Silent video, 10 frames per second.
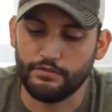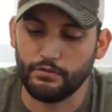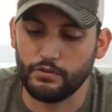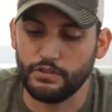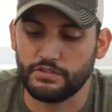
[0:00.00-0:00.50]

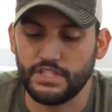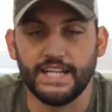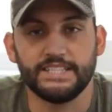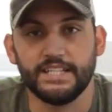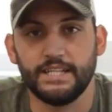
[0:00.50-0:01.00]
for your
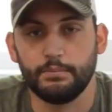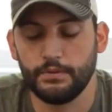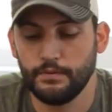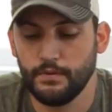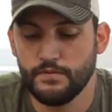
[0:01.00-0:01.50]
sight tape,
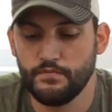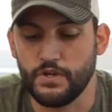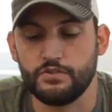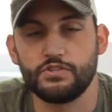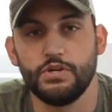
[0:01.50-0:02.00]

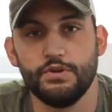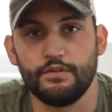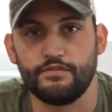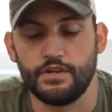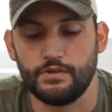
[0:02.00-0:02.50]
there's 2
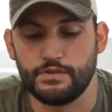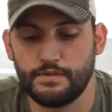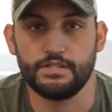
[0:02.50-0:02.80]
of those.